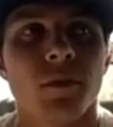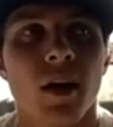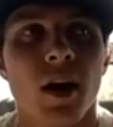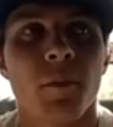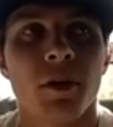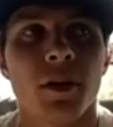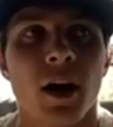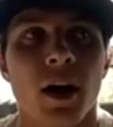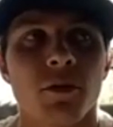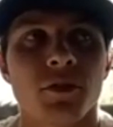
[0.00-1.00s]
I mean,
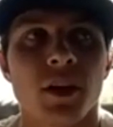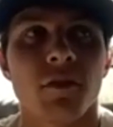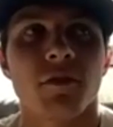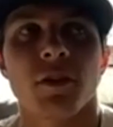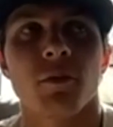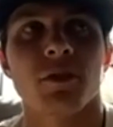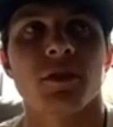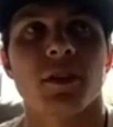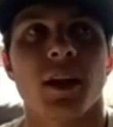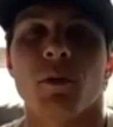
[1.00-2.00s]
I was definitely it
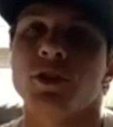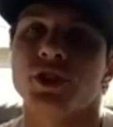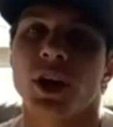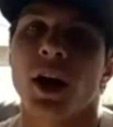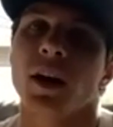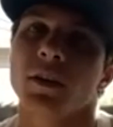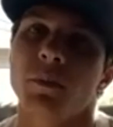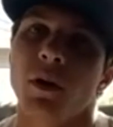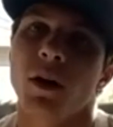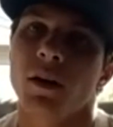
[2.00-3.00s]
wasn't that I was shocked,
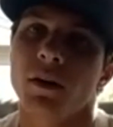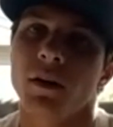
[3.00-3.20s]
but